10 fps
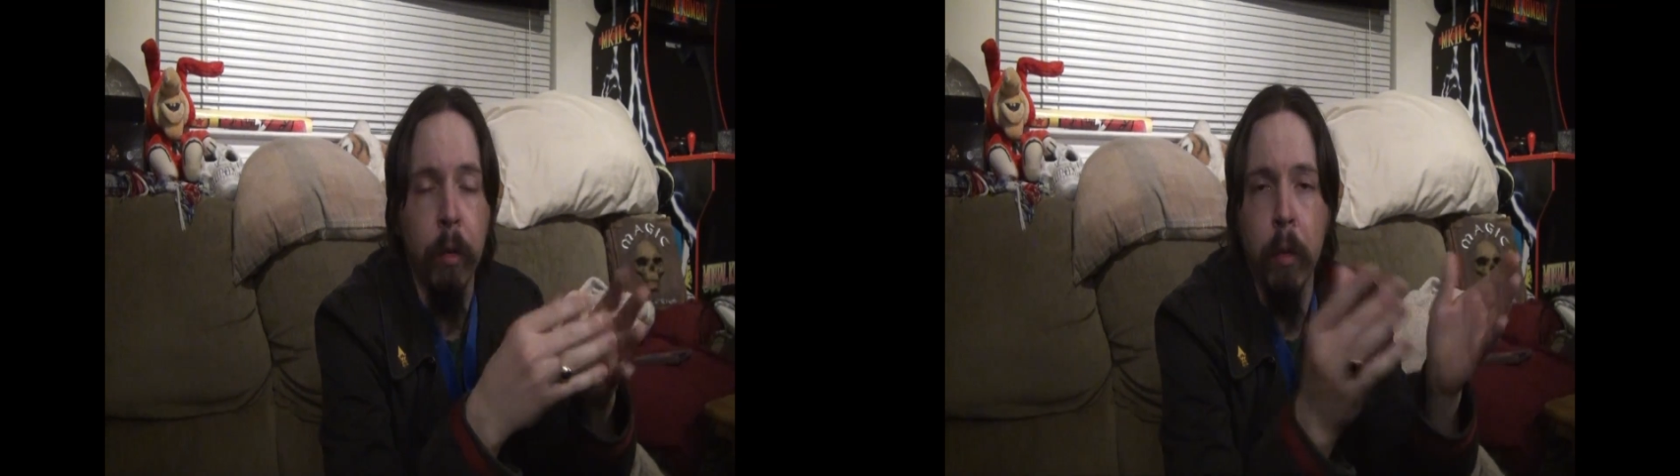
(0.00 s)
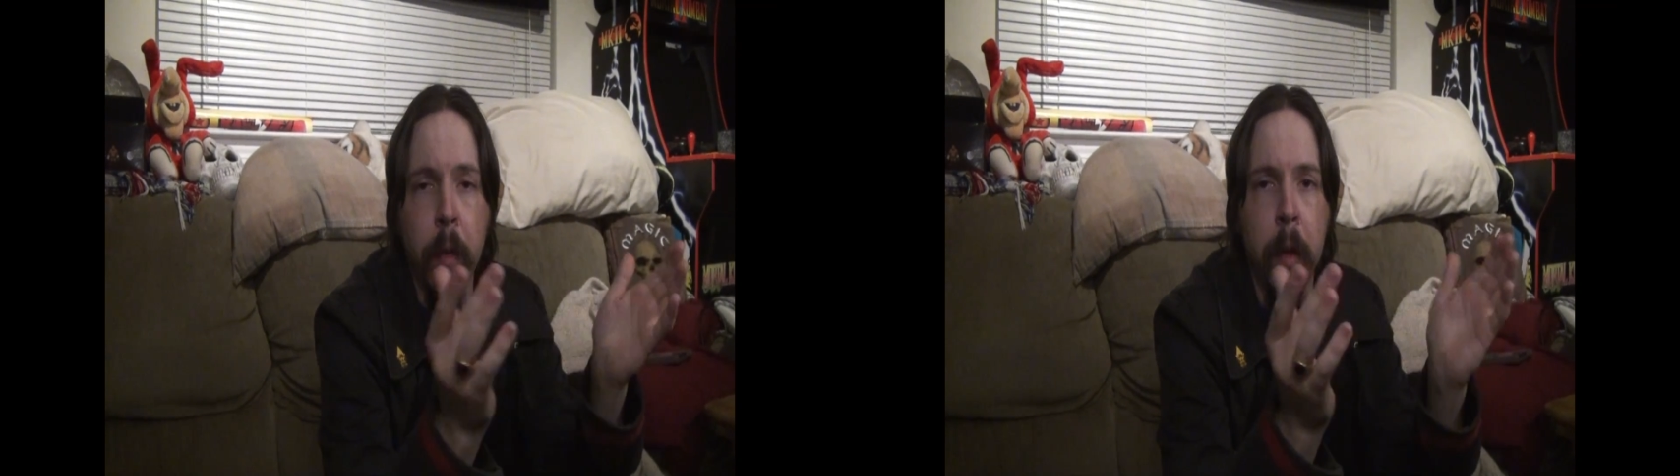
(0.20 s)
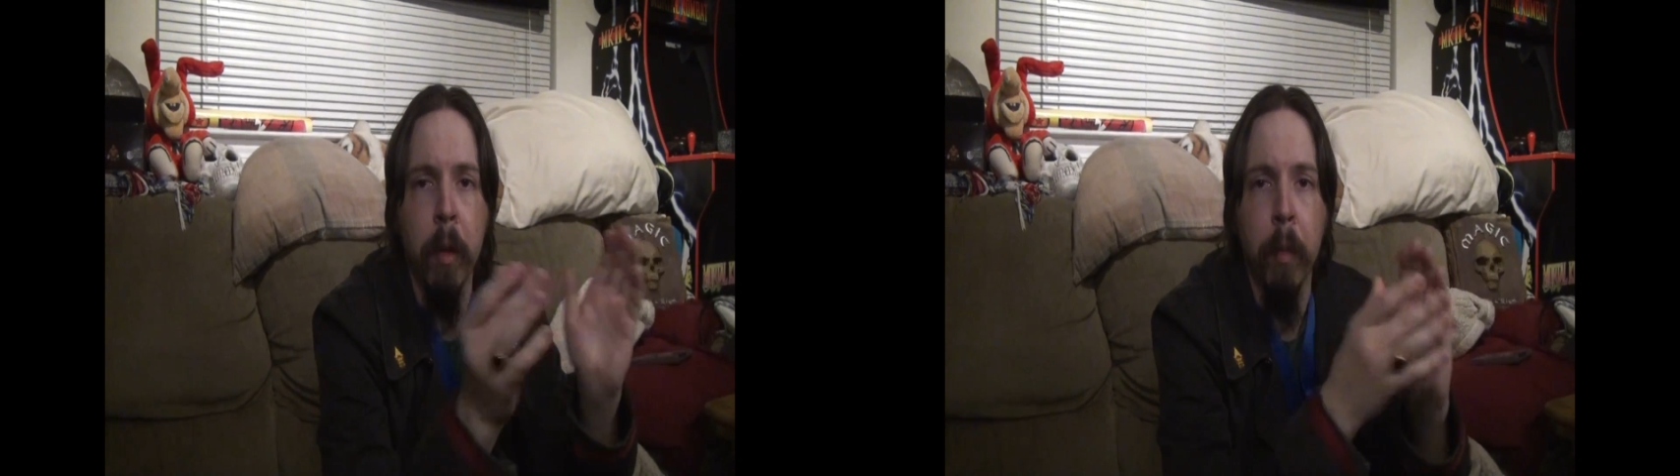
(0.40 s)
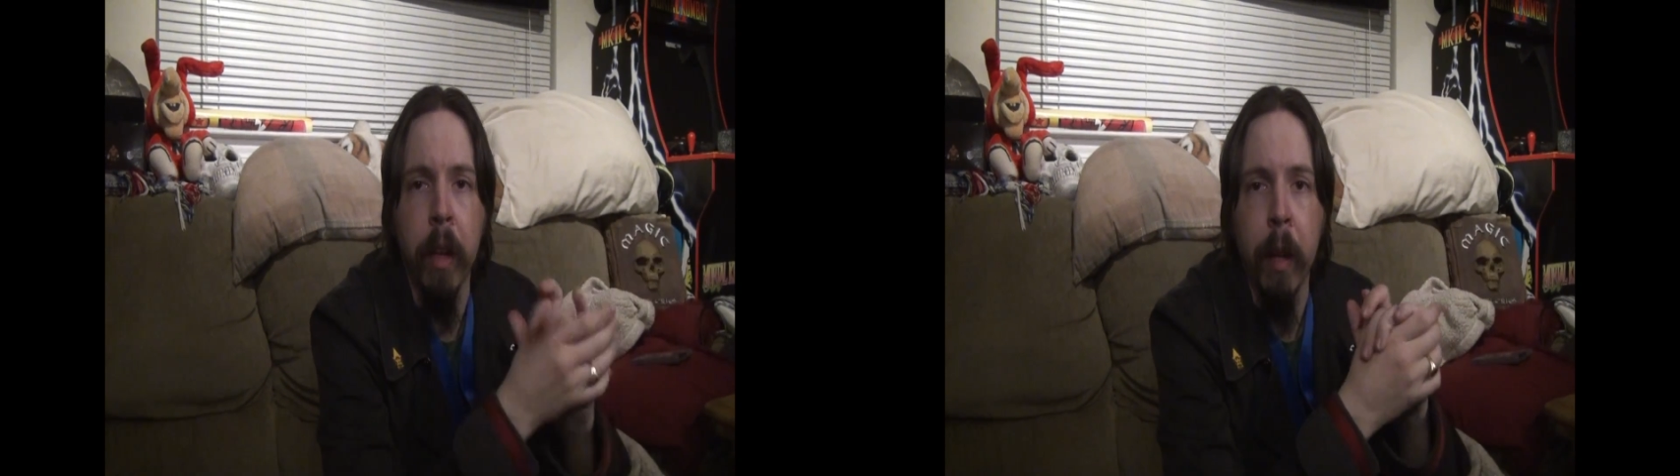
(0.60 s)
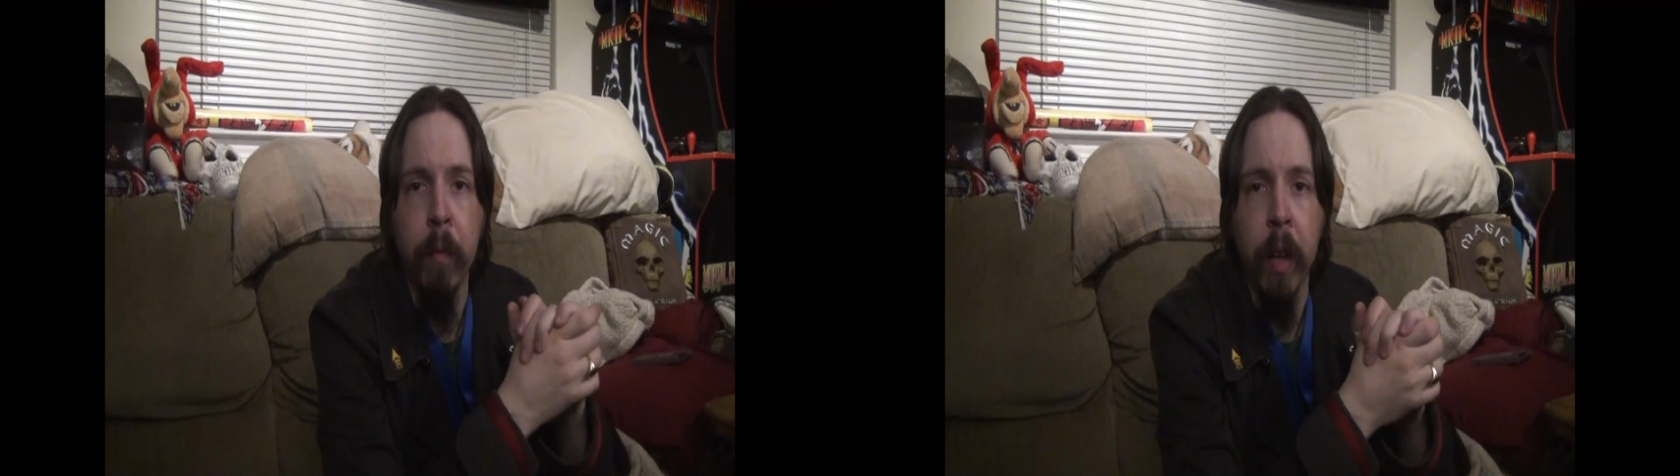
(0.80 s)
through enemies pretty
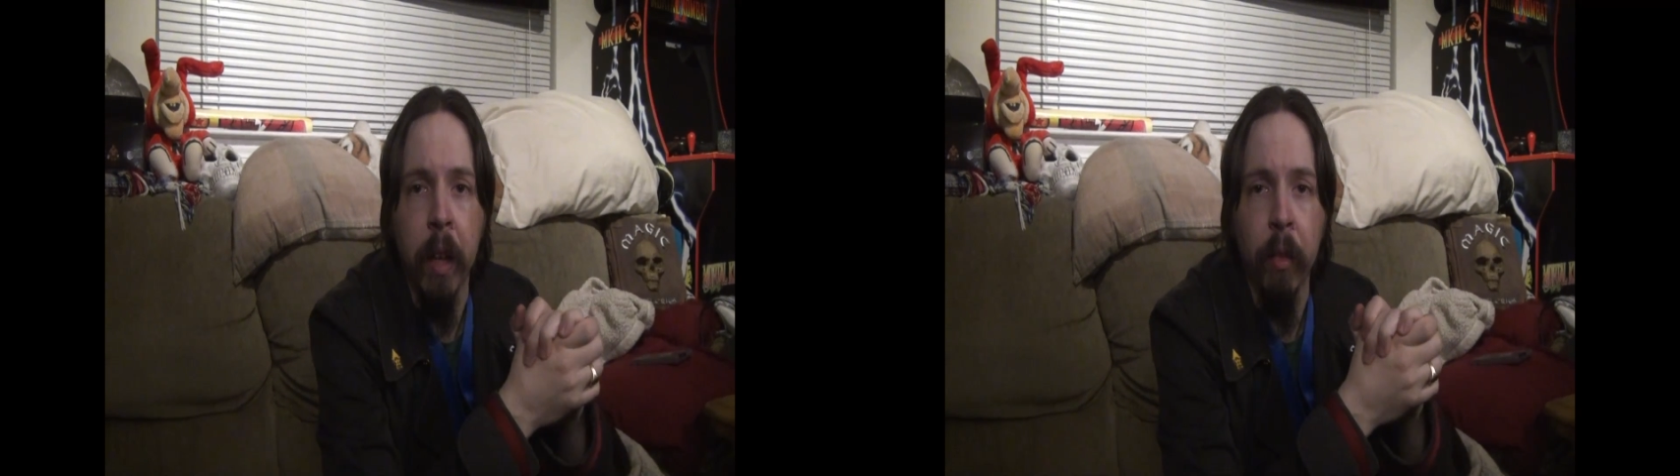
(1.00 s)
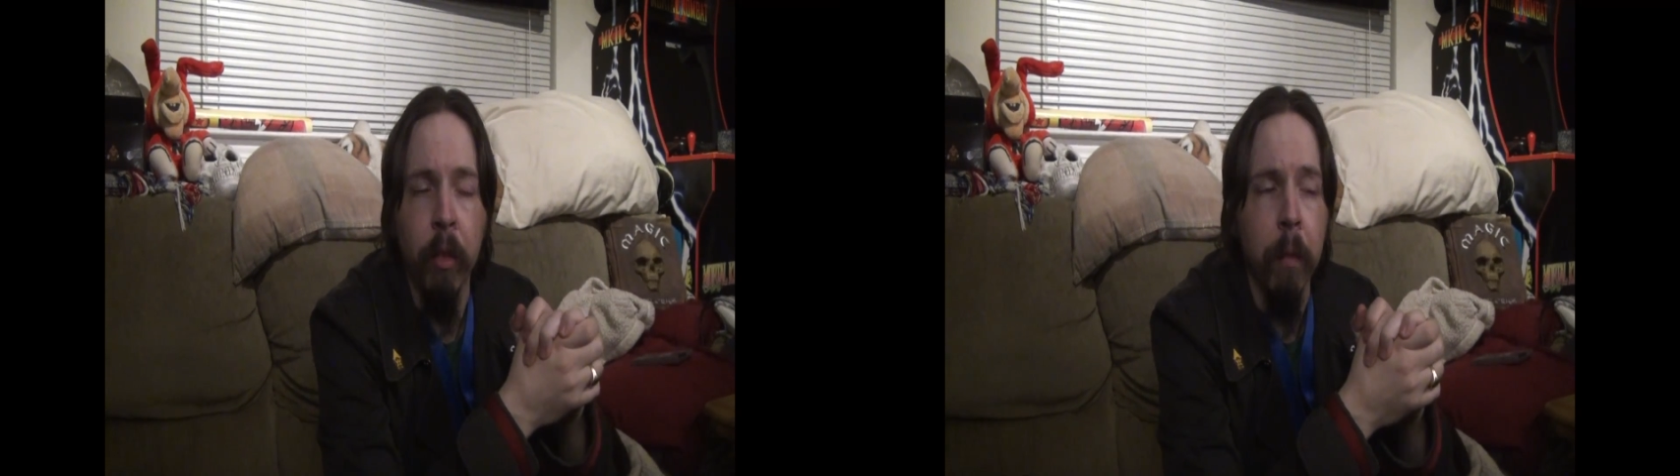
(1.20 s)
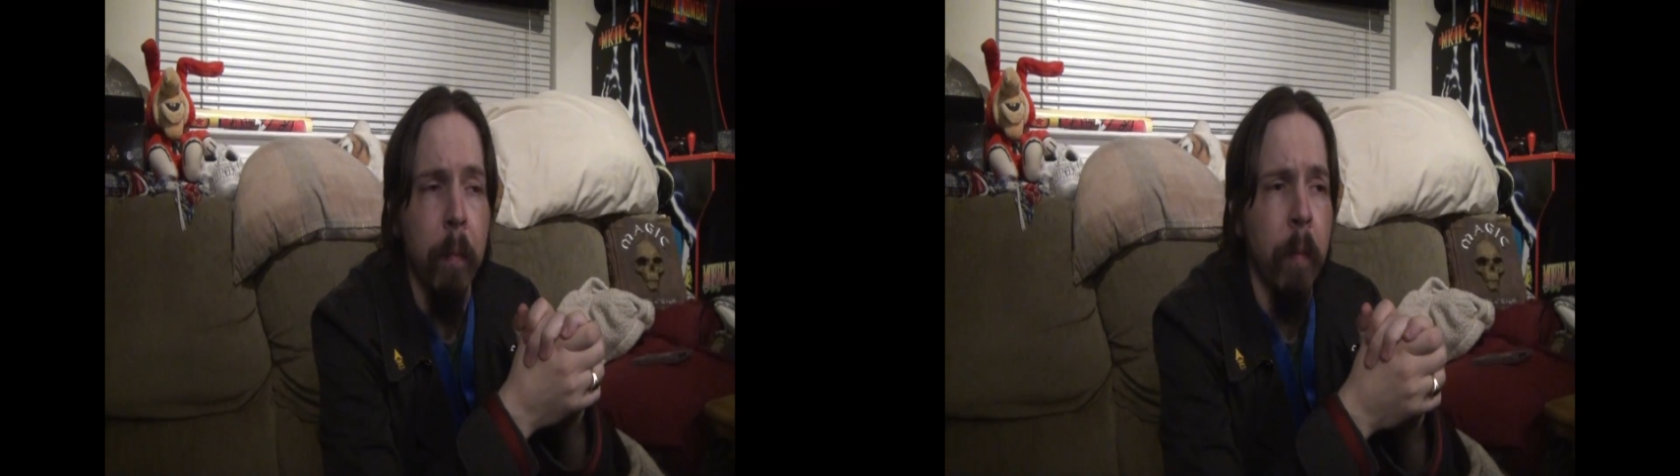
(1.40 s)
damn fast.